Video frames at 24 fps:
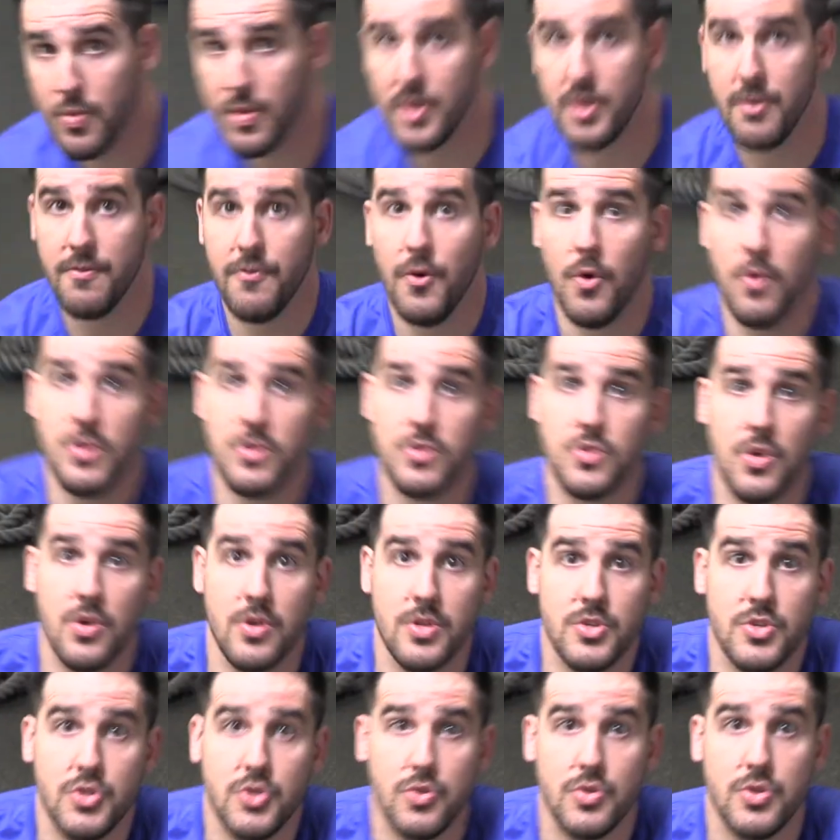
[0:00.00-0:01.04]
we're going to focus on
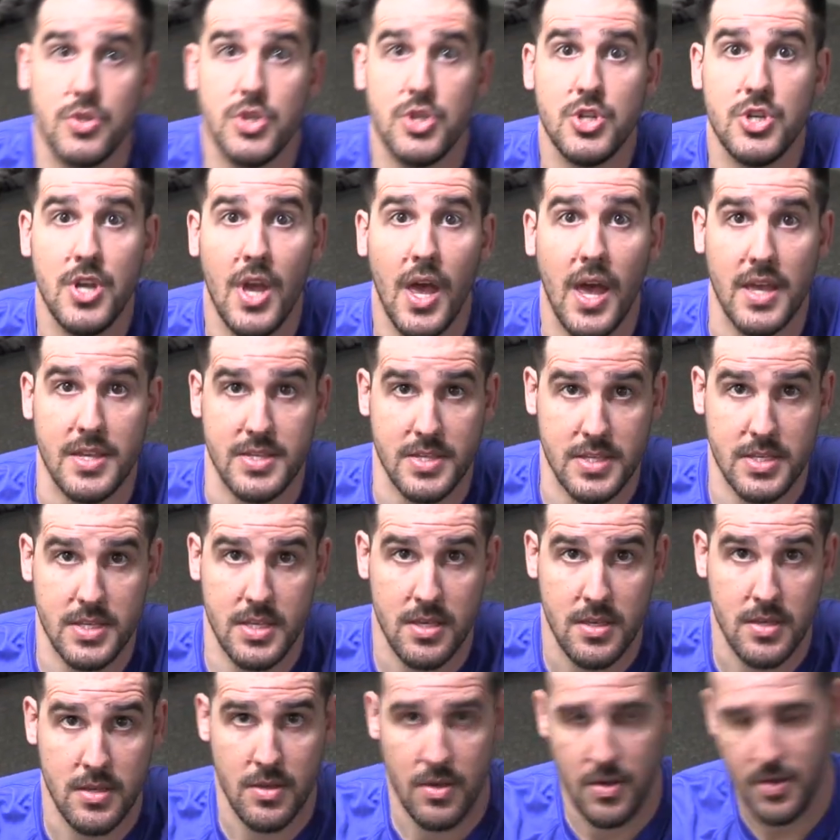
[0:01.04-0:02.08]
is your chest.
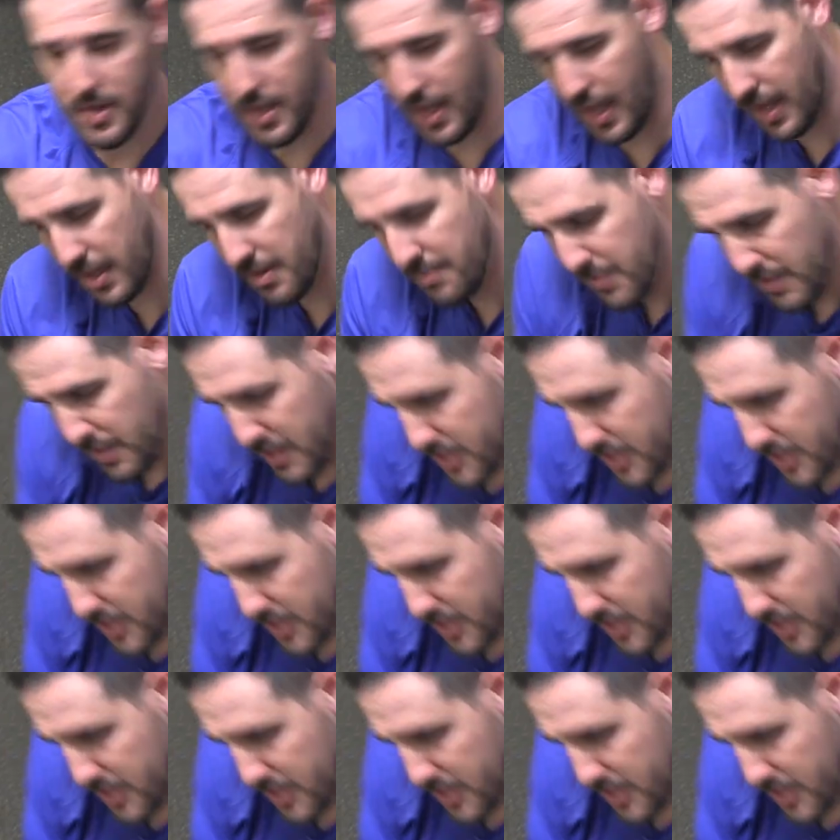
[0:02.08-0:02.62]
Okay,